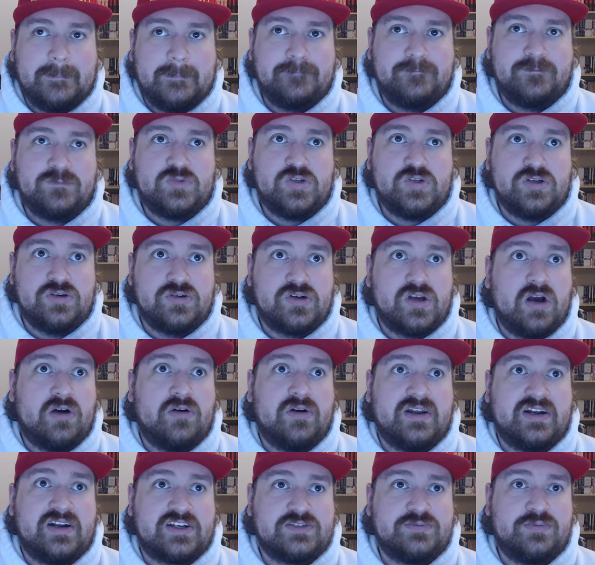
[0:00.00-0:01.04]
to go
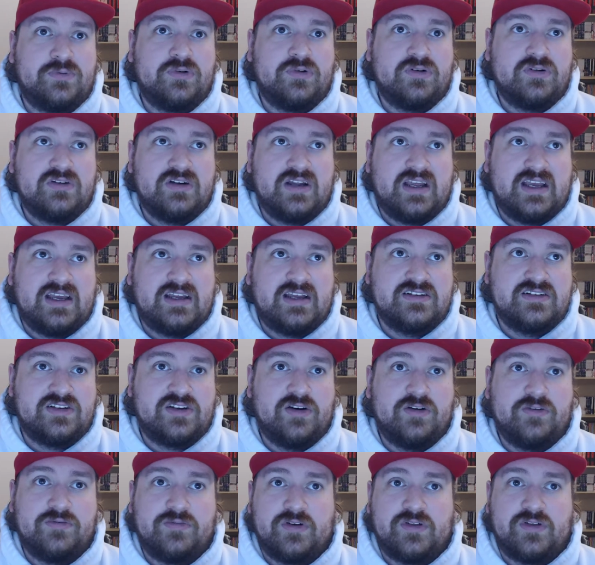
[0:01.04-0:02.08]
and explore and to
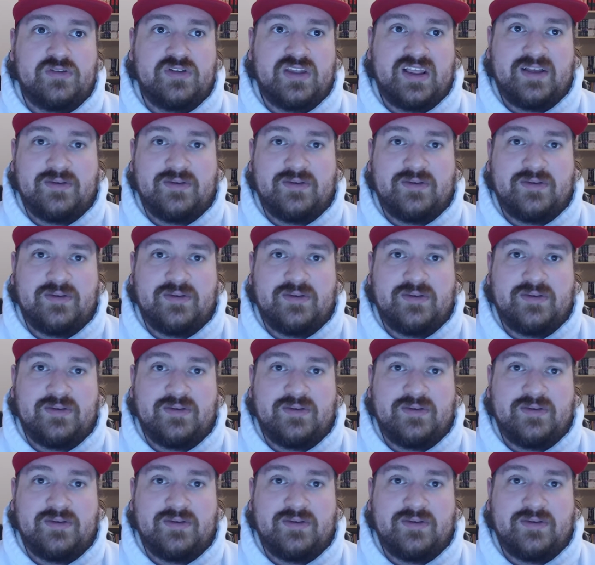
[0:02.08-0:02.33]
go further than